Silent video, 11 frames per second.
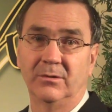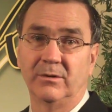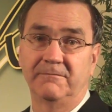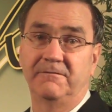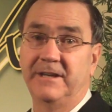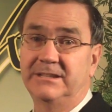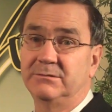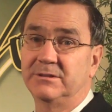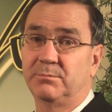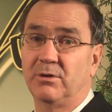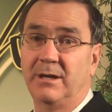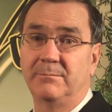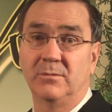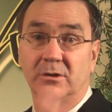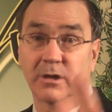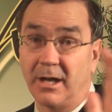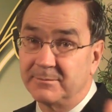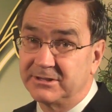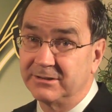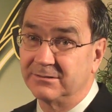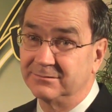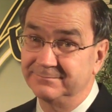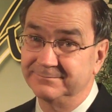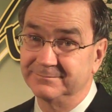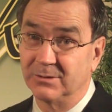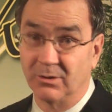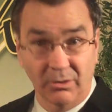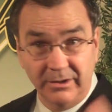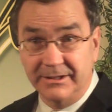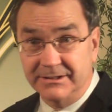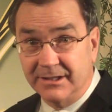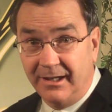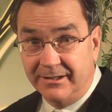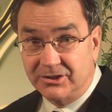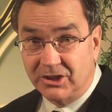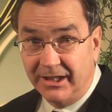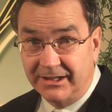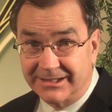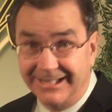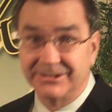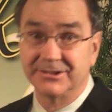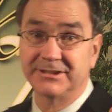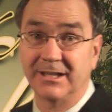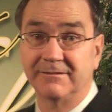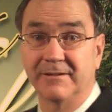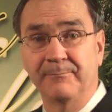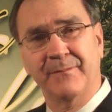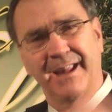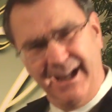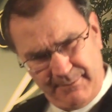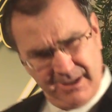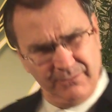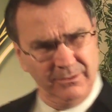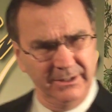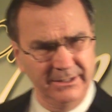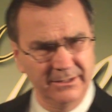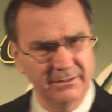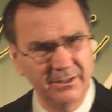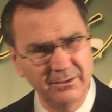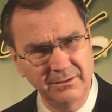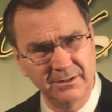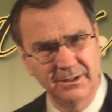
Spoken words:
When faced with a problem or obstacle or a desire to change, ask yourself, am I willing to grow?